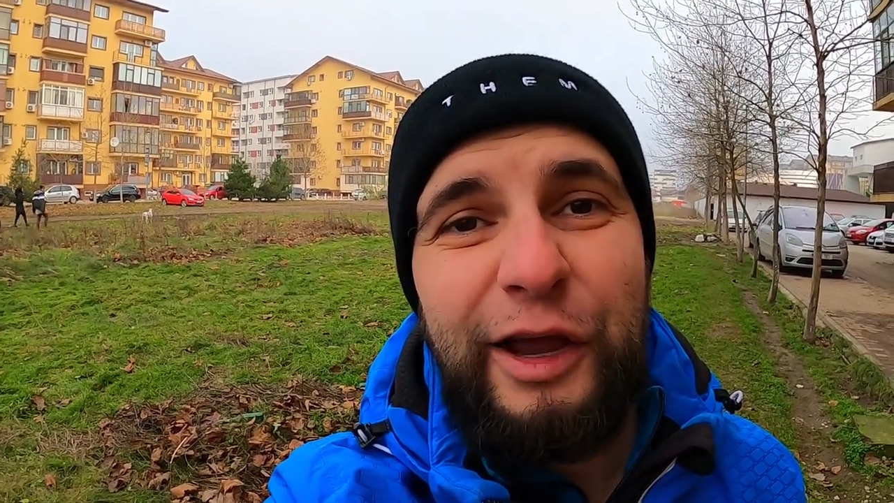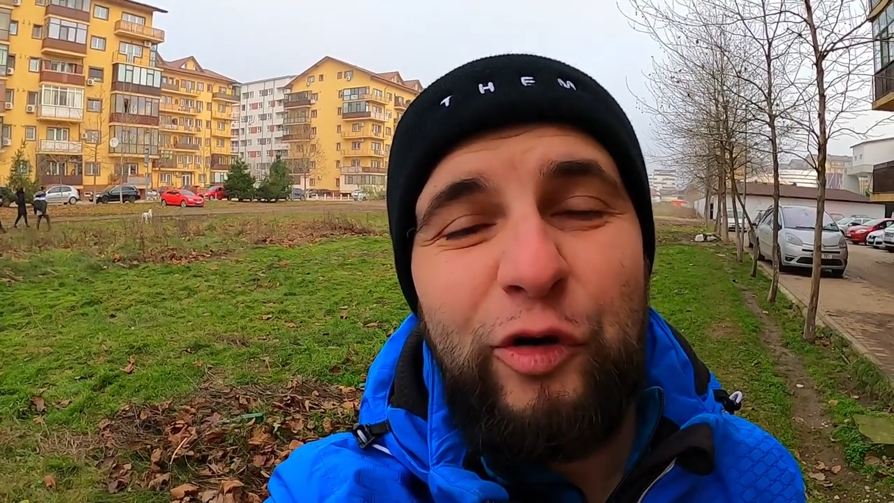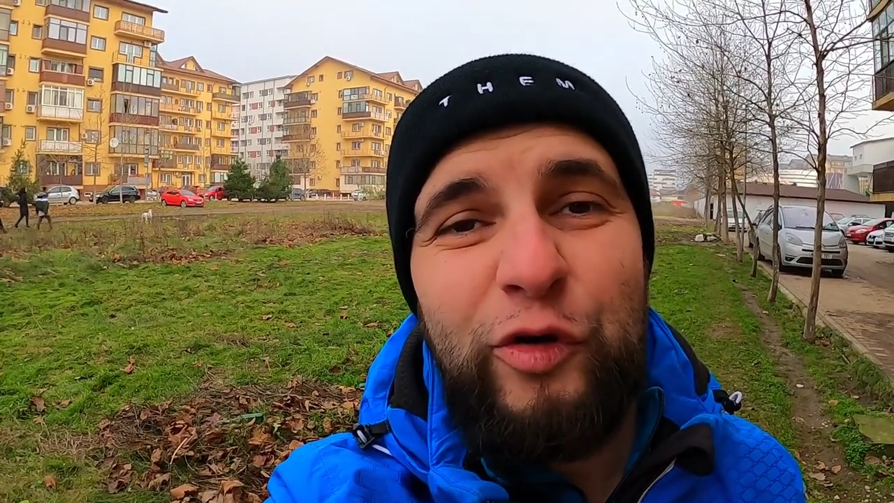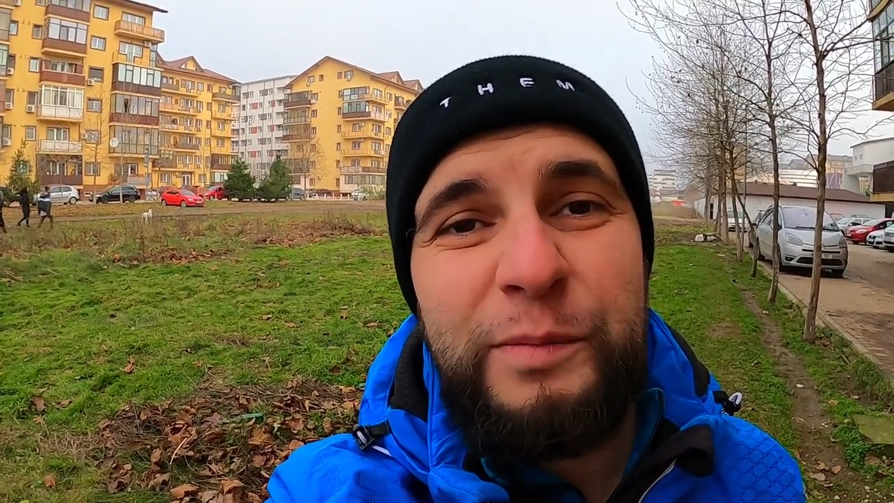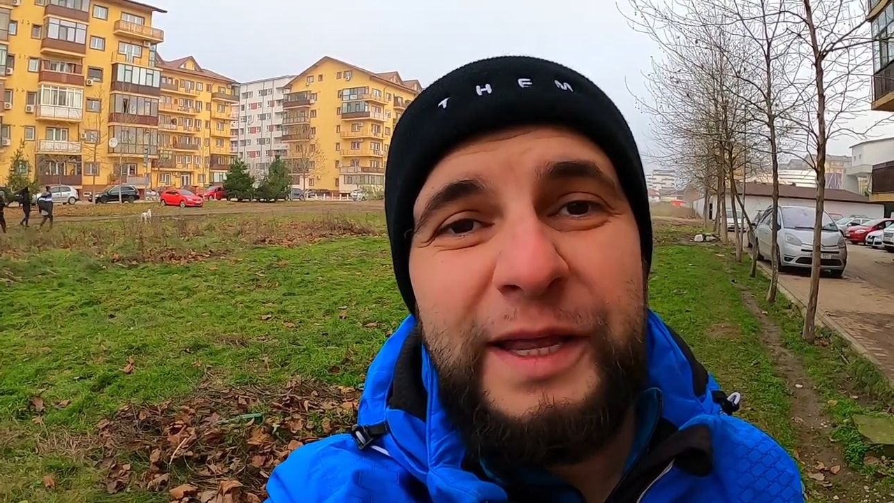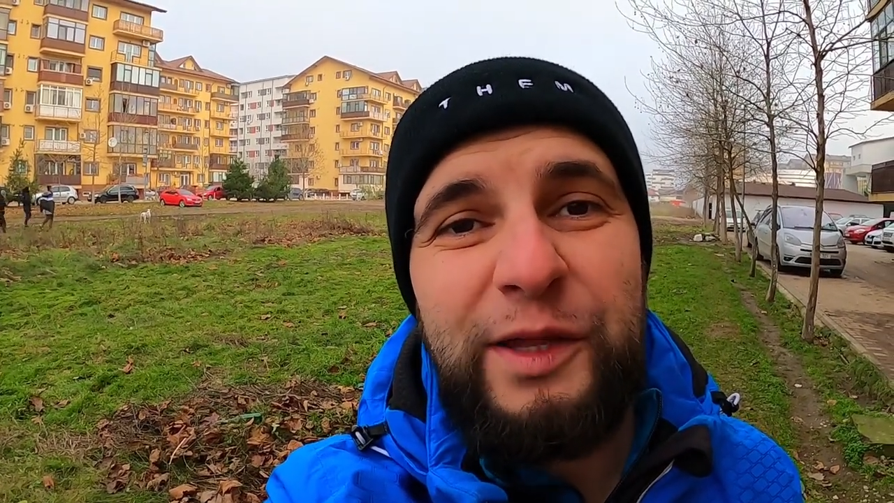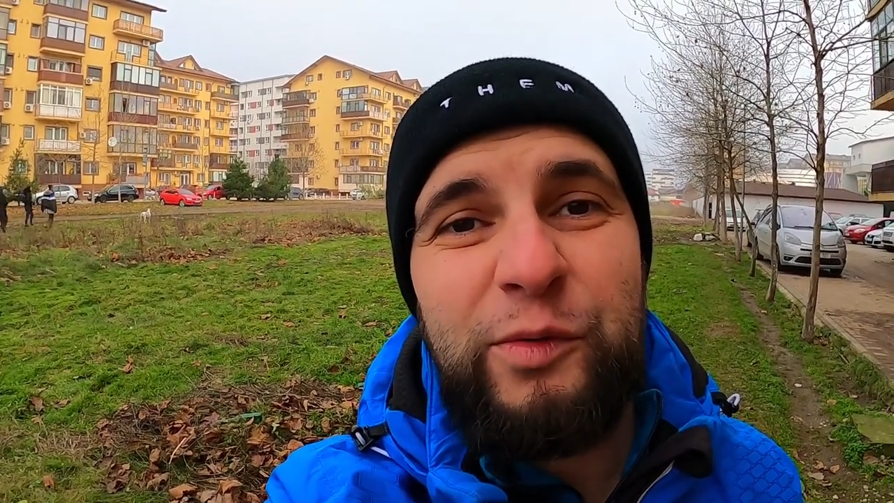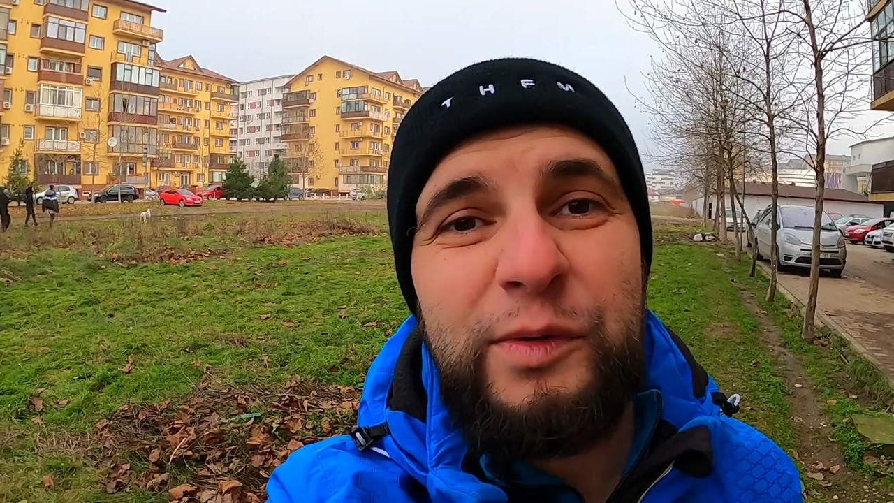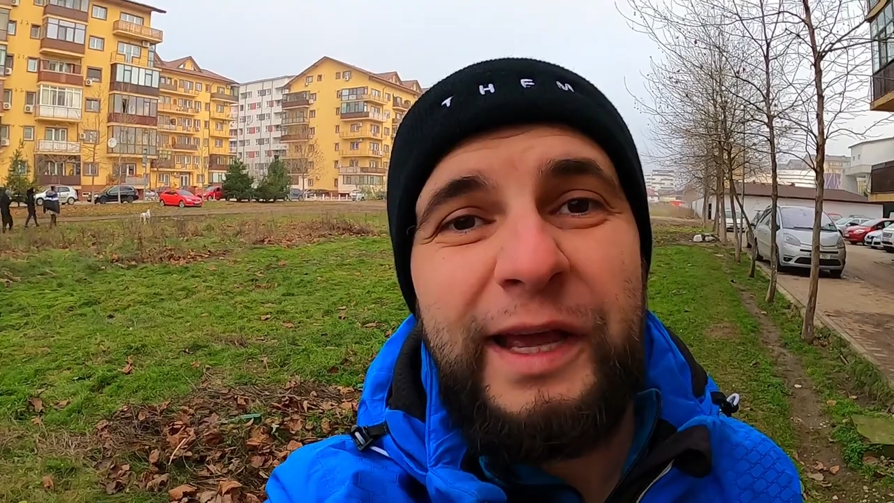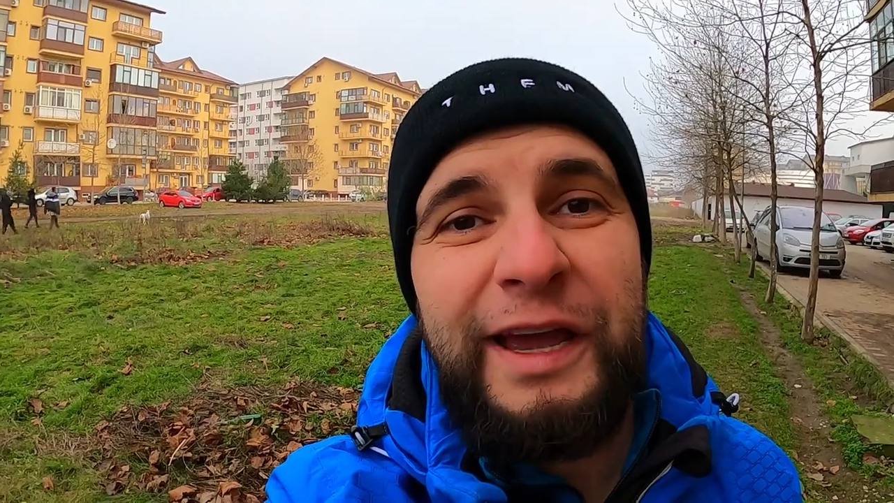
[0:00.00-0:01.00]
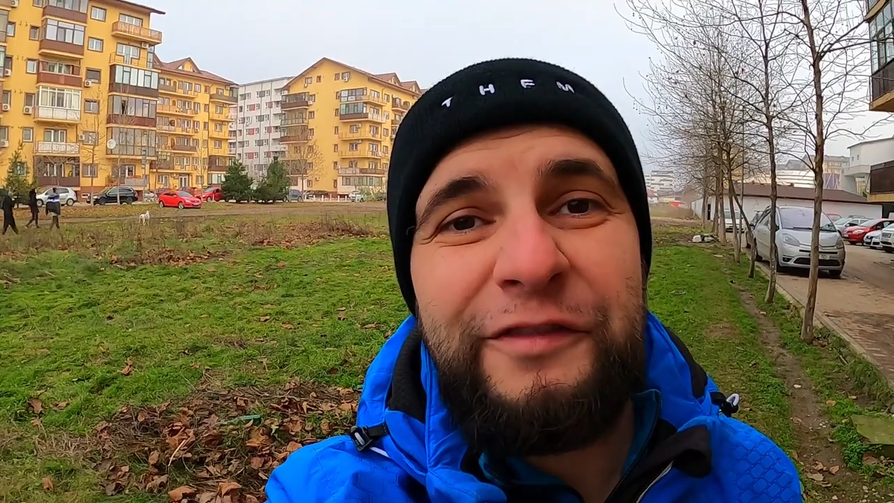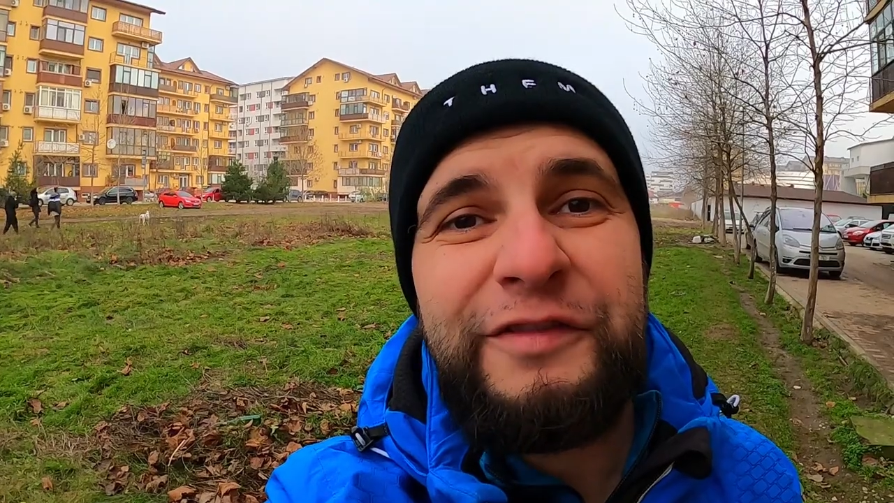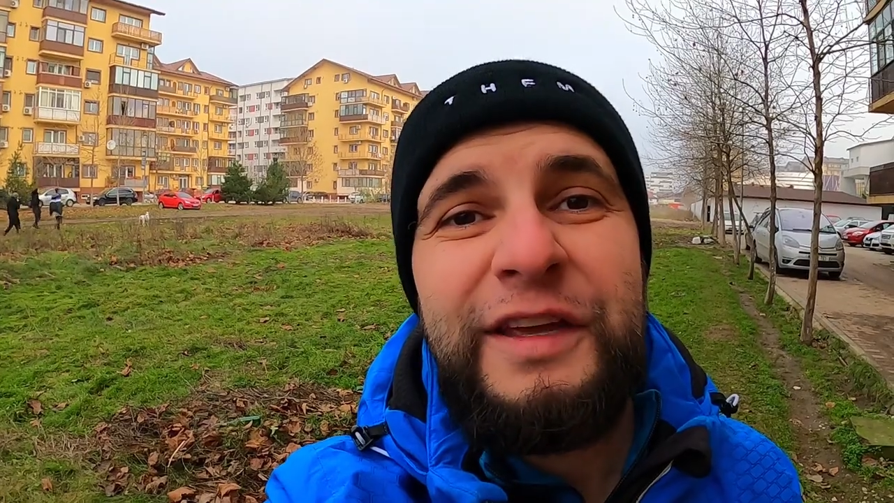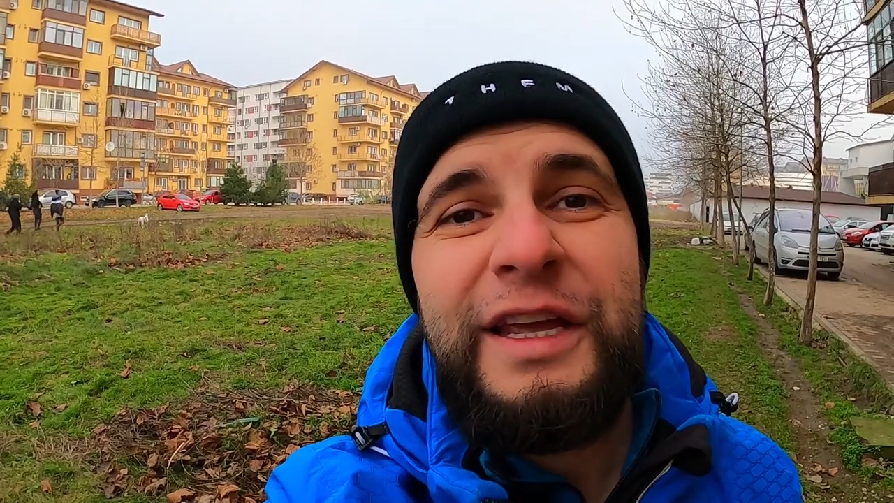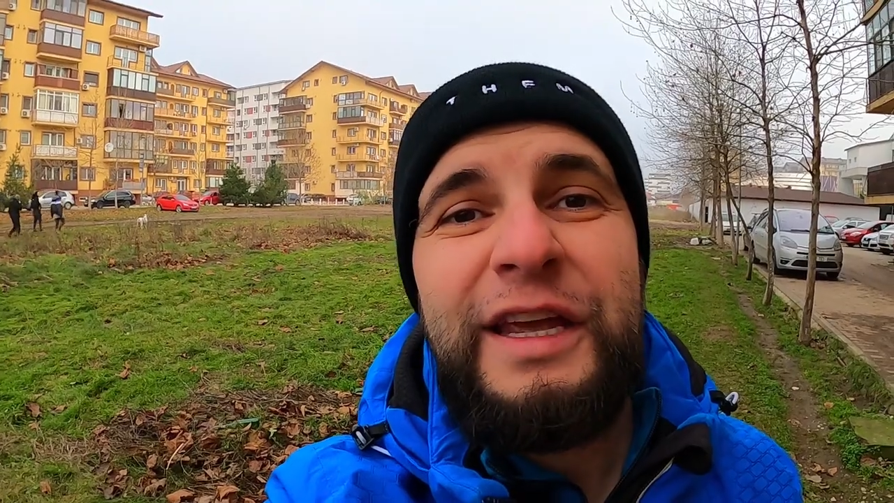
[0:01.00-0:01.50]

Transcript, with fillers: i hope that we will have